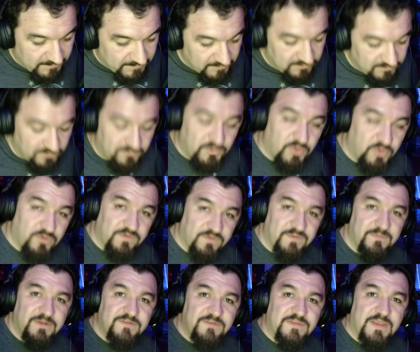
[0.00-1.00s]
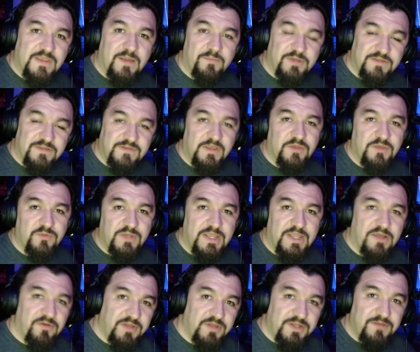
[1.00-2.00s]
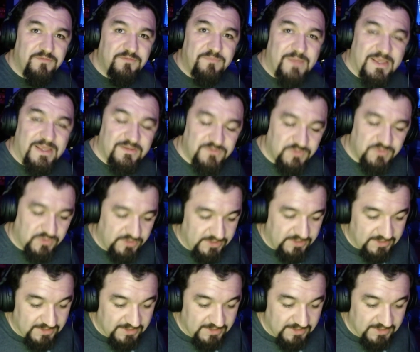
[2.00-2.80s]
So of course I'm gonna tell you now. Enough backstory.